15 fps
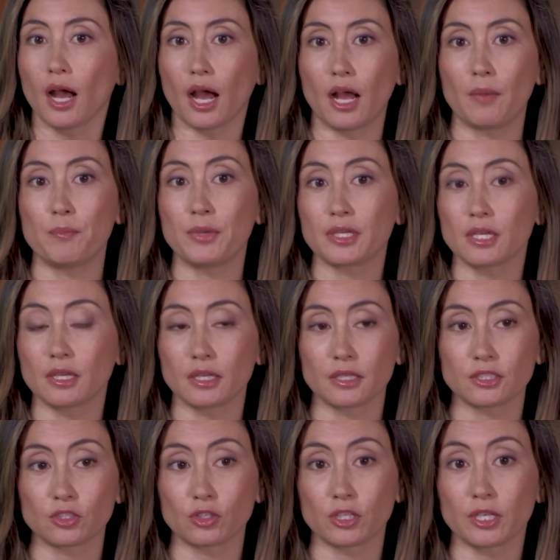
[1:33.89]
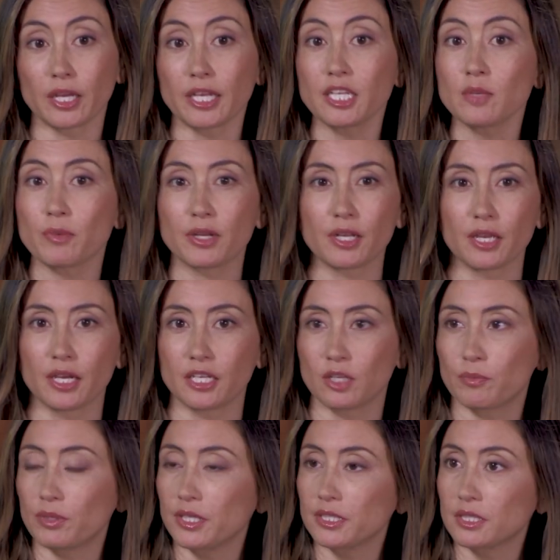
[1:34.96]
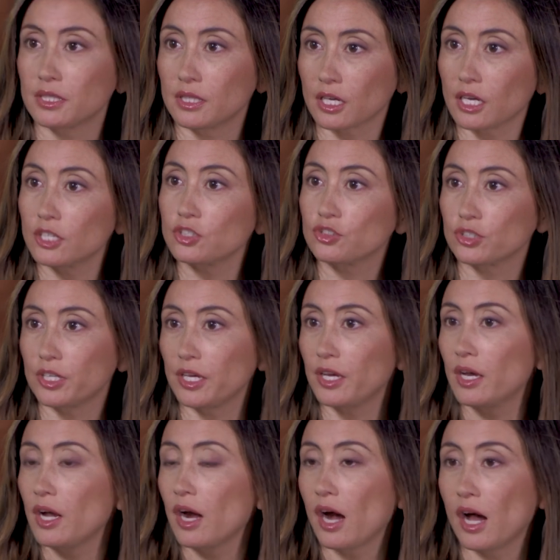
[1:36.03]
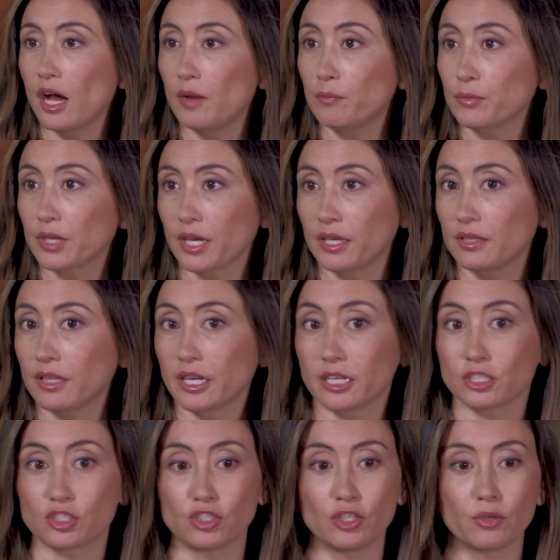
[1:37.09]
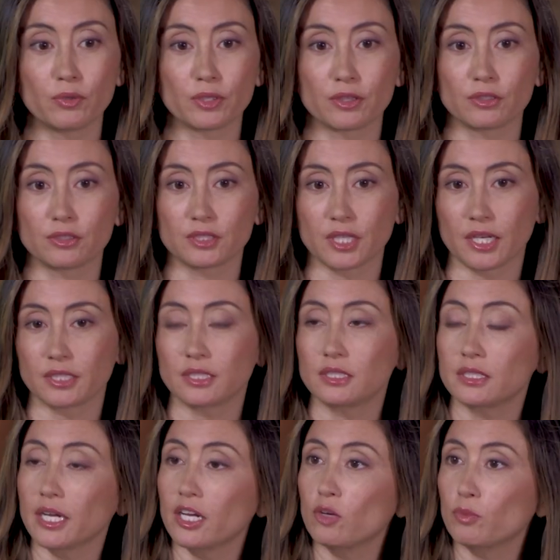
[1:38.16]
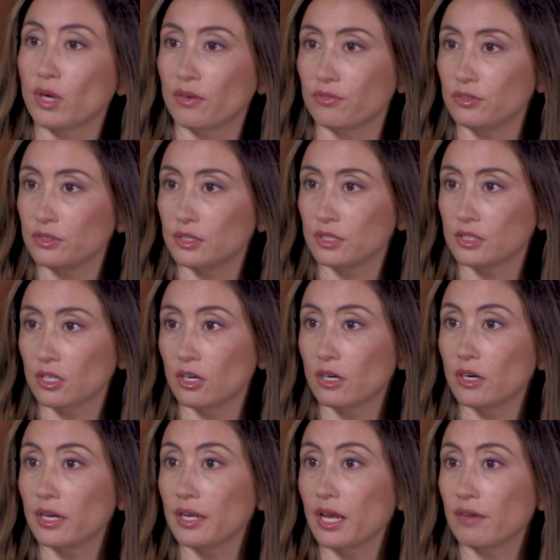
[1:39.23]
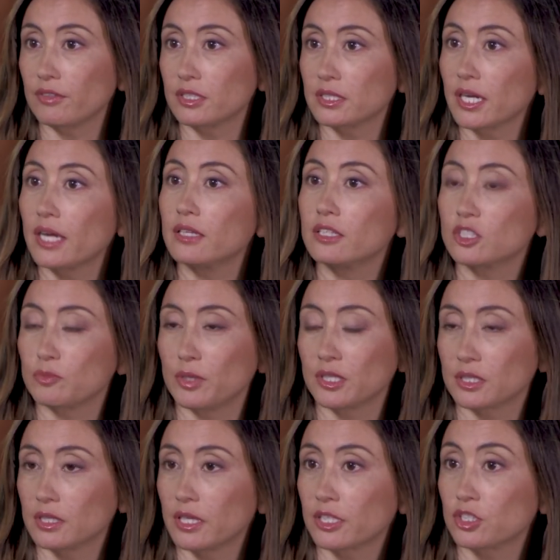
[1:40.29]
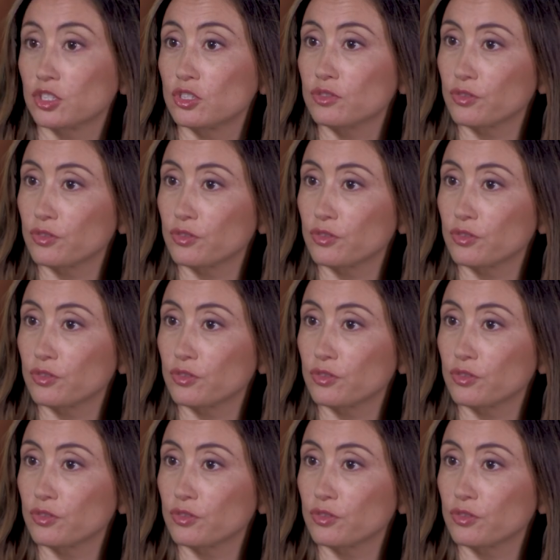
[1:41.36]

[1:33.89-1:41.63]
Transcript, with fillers: um, making it so that anybody, any place in the country um, can let us know what their size and style preferences are and have a stylist make selections